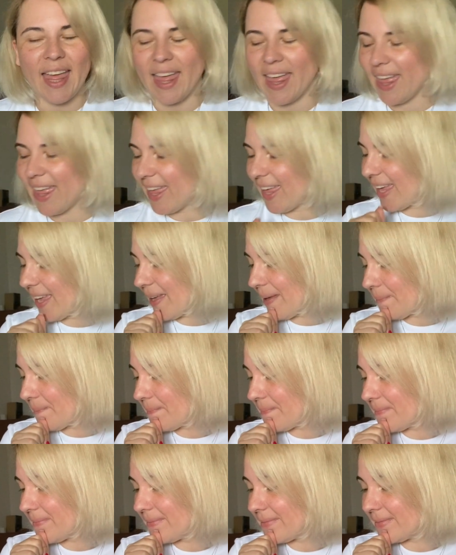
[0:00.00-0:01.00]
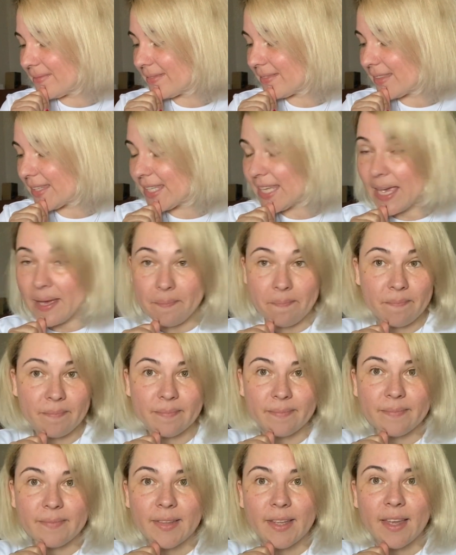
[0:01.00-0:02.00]
Yeah,
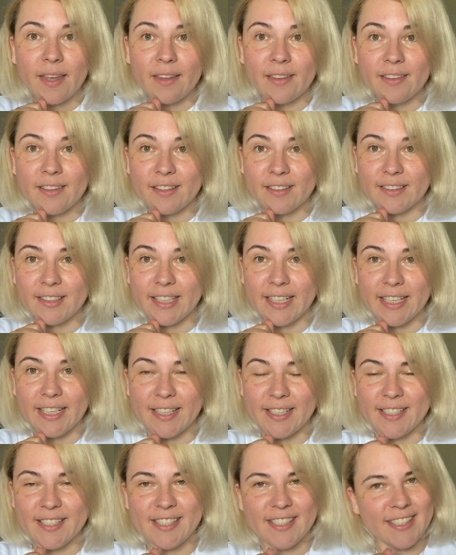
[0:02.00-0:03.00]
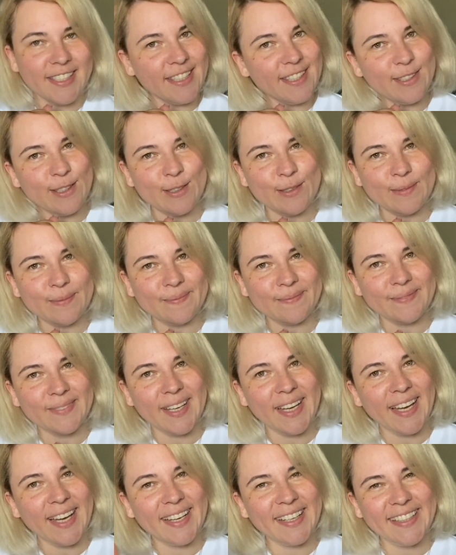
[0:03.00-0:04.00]
until there, see you.
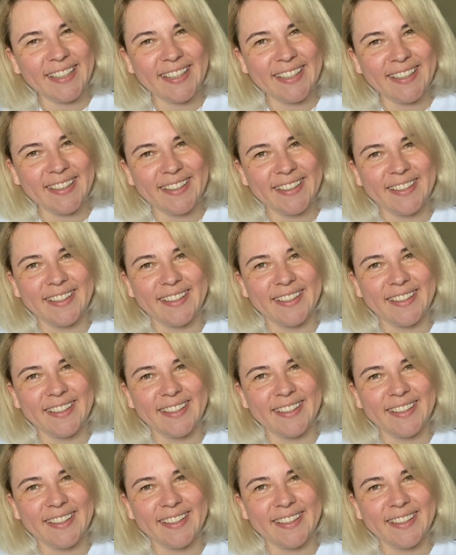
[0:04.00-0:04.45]
Hi.